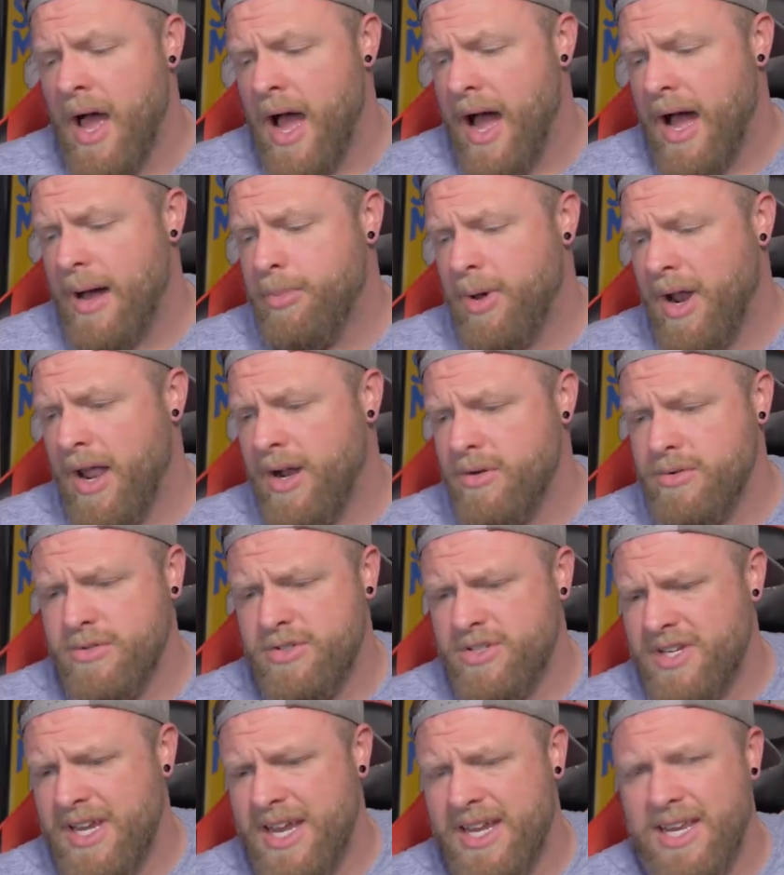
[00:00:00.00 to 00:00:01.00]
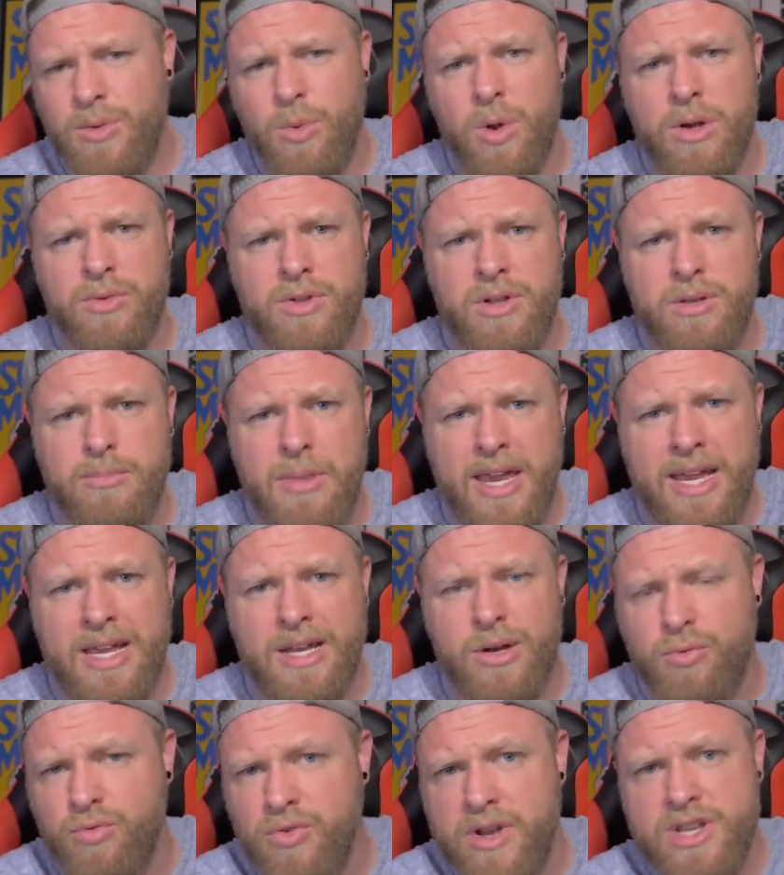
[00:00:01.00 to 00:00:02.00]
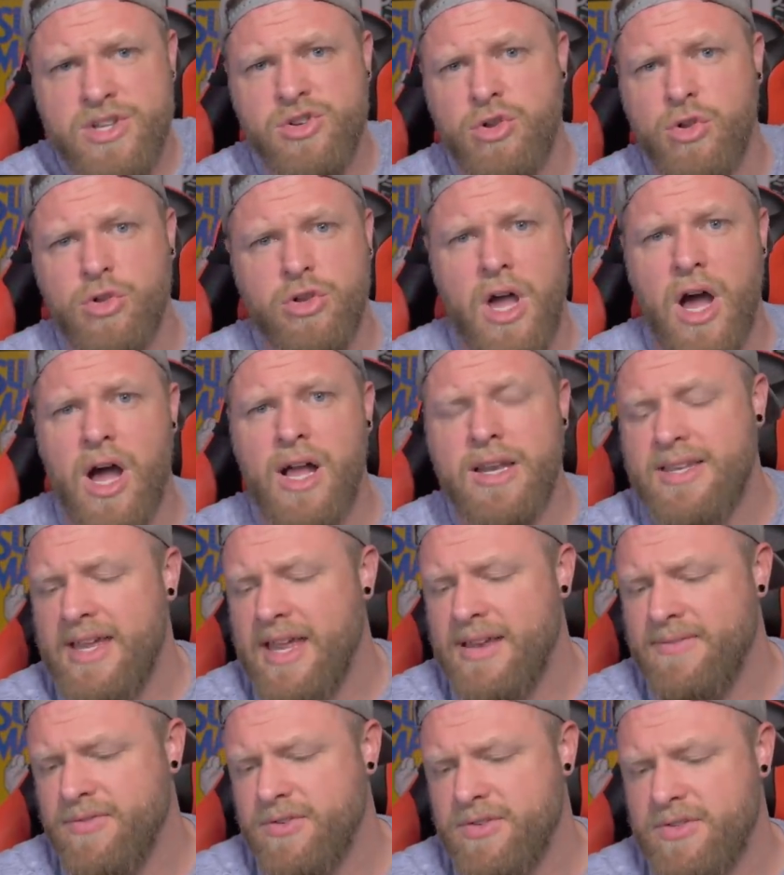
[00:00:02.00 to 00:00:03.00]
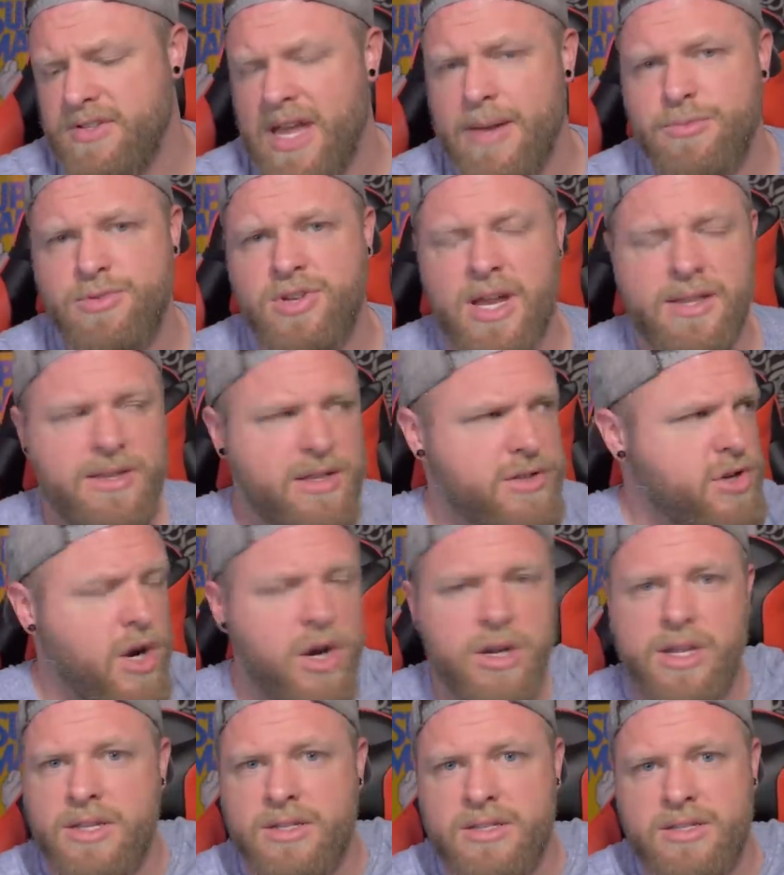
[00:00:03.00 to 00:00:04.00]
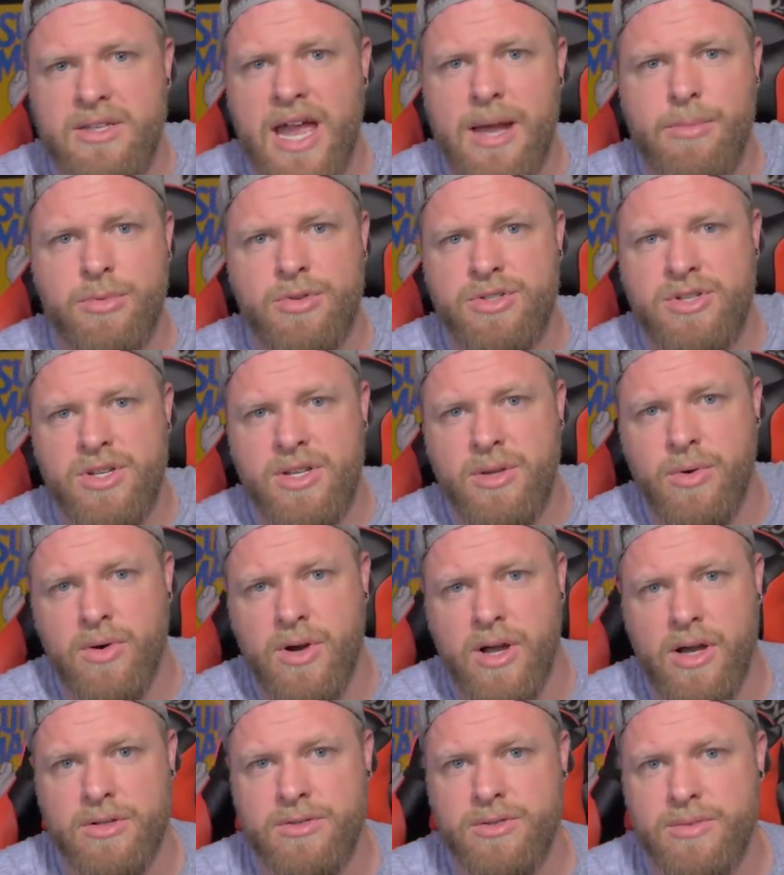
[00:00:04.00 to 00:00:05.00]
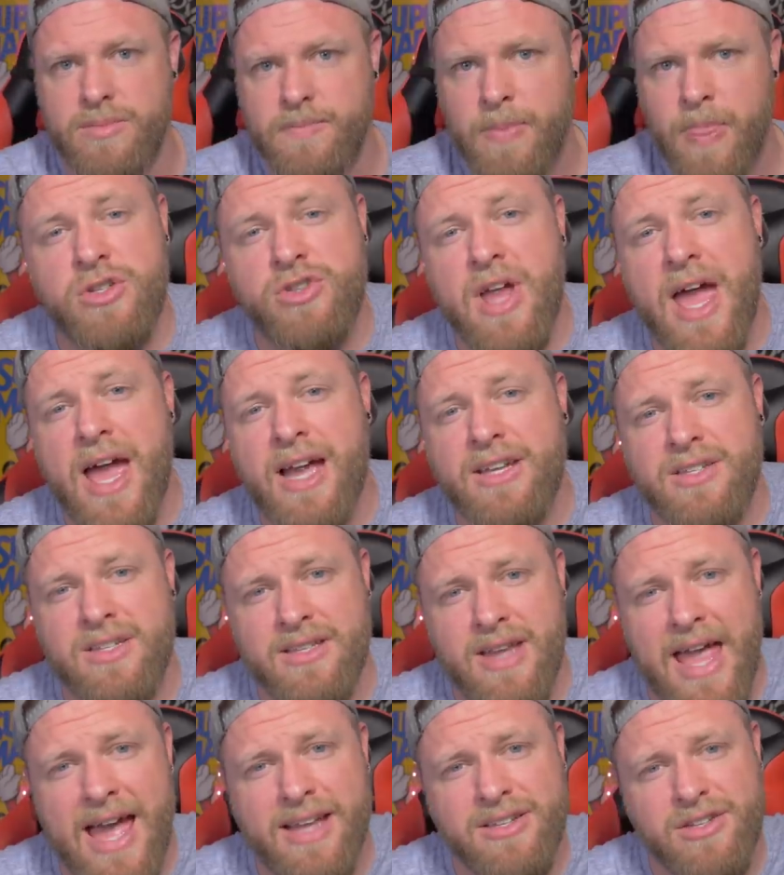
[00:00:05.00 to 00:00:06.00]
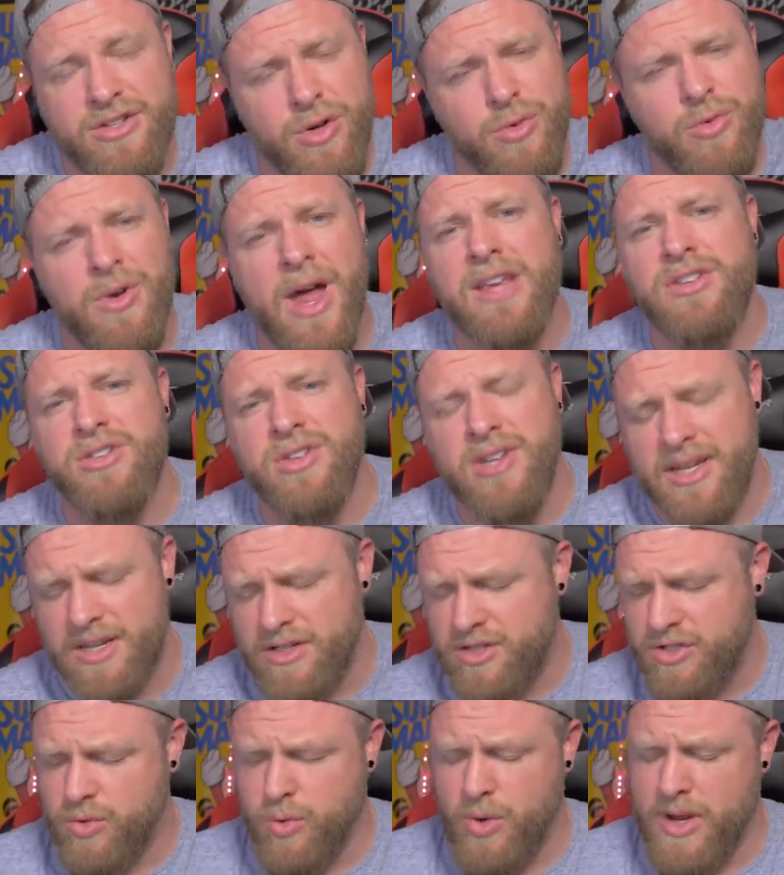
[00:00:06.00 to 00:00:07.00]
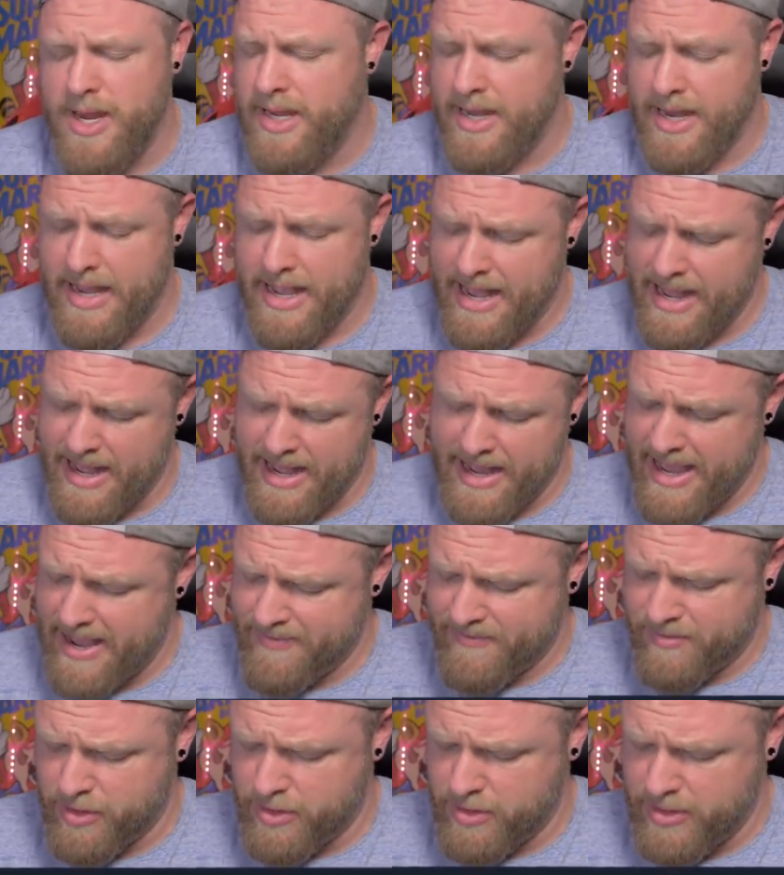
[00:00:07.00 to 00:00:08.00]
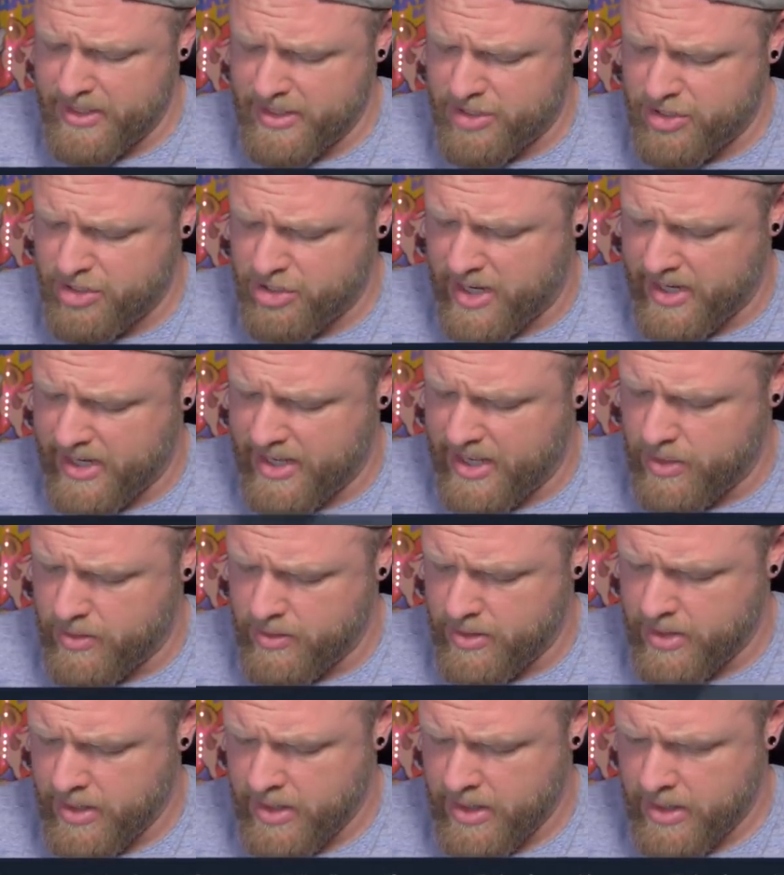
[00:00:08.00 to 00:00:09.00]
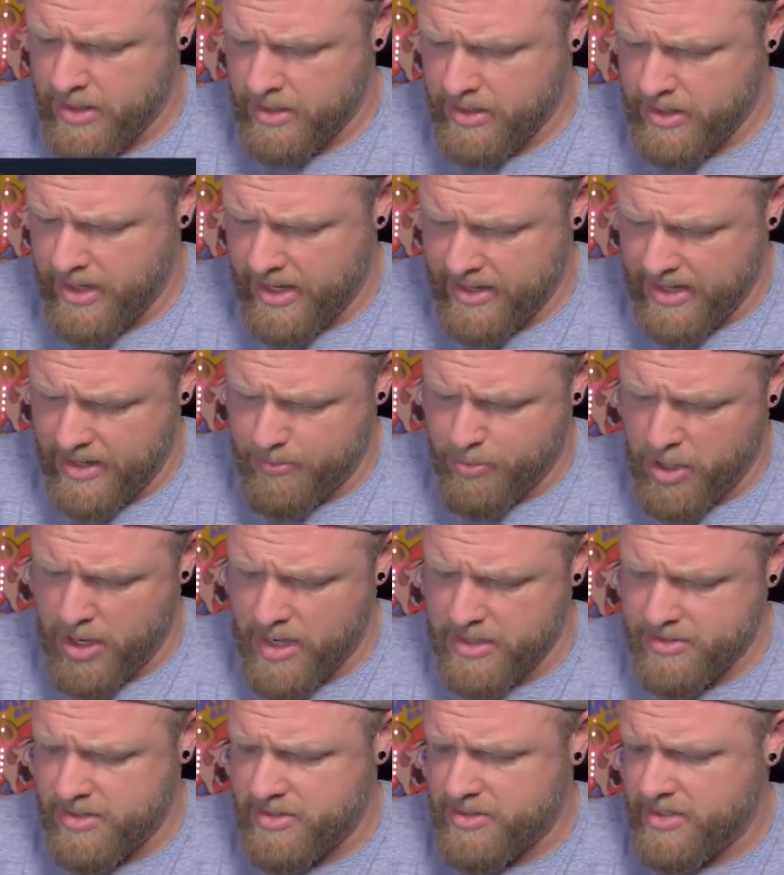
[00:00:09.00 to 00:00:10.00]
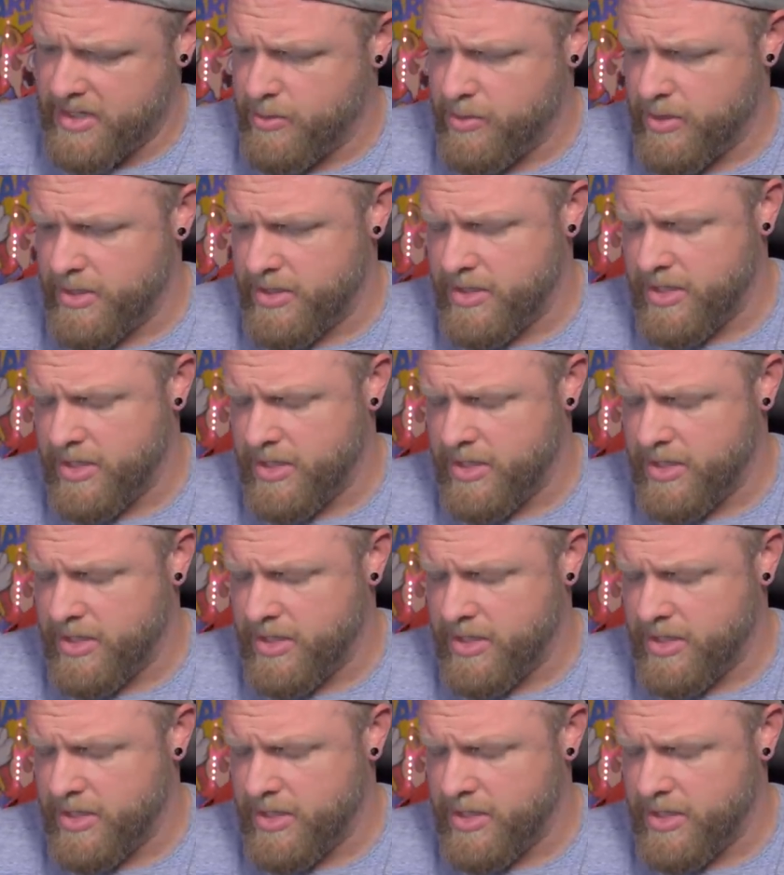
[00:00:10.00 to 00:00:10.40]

But I don't see anyone really making original content for Snapchat that's already established anywhere else. So since Jackson asked so nicely in his tweet, I have to at least check out Lele Pons to see what